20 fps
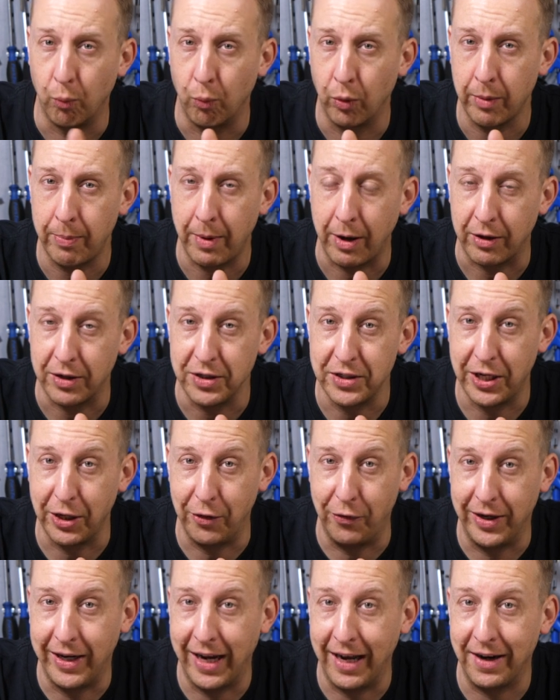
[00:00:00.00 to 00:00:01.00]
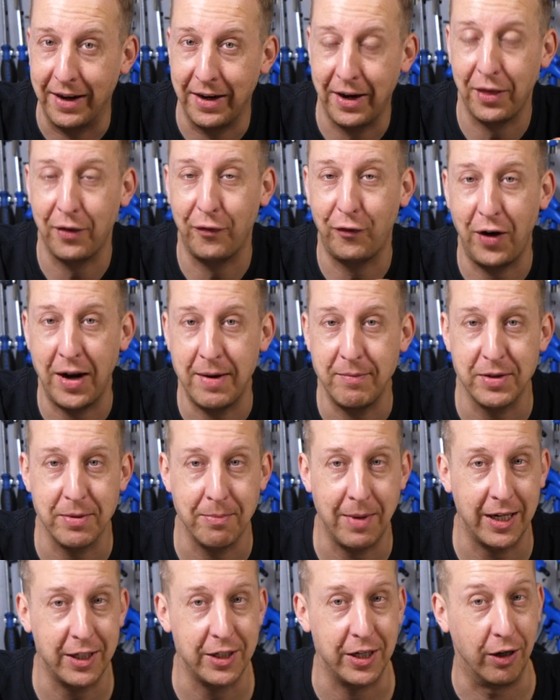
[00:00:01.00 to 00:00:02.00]
what about considering getting another frame to
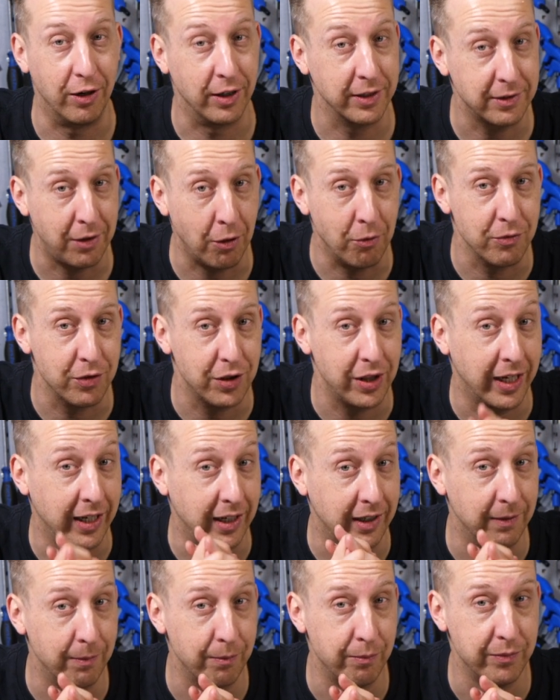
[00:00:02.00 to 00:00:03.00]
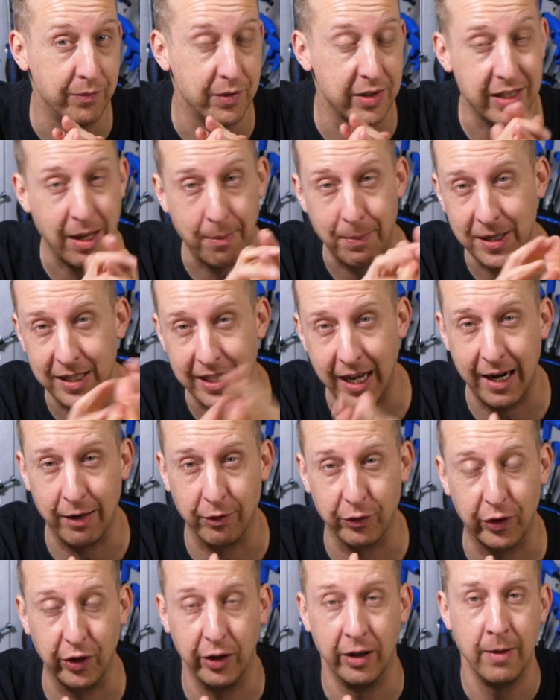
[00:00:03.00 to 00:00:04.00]
match it? I don't think stepping
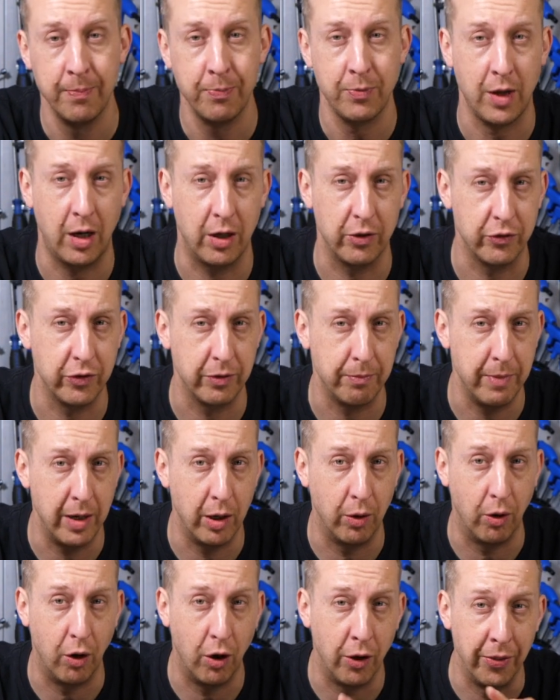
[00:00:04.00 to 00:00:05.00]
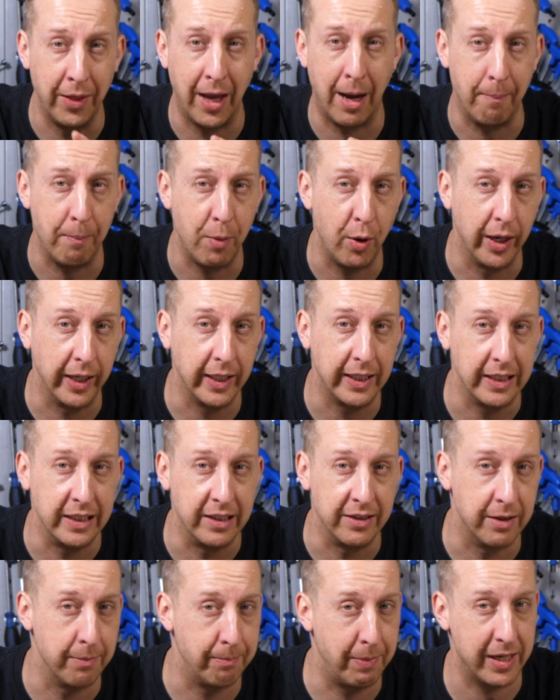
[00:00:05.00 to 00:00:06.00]
down to one hundred mil on that bike
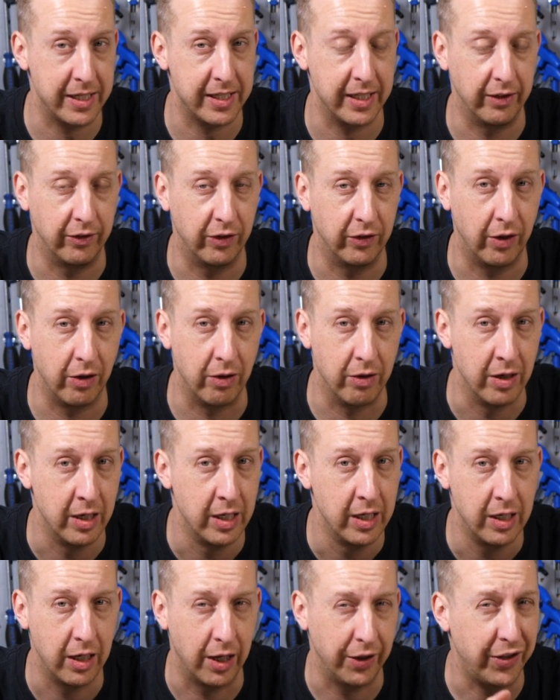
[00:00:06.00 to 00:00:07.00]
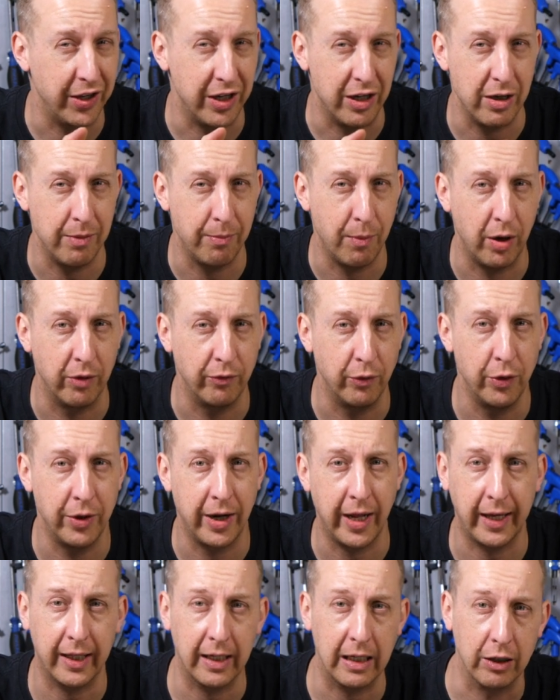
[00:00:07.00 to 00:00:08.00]
is the best thing to do. I think you might ruin
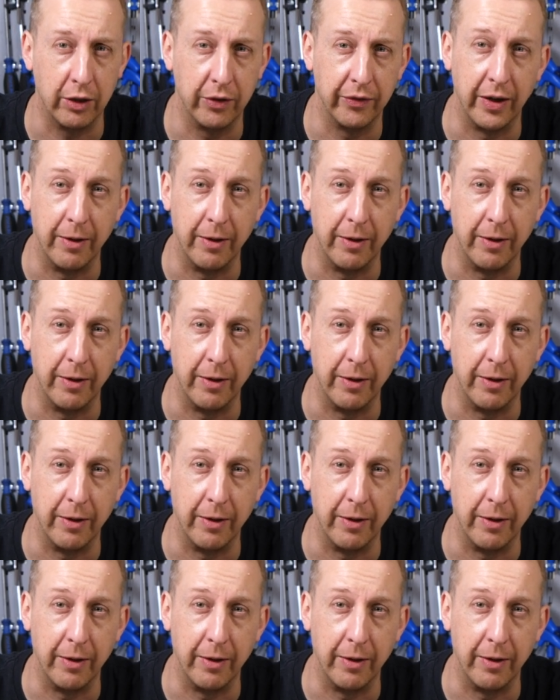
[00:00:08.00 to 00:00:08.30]
the handling of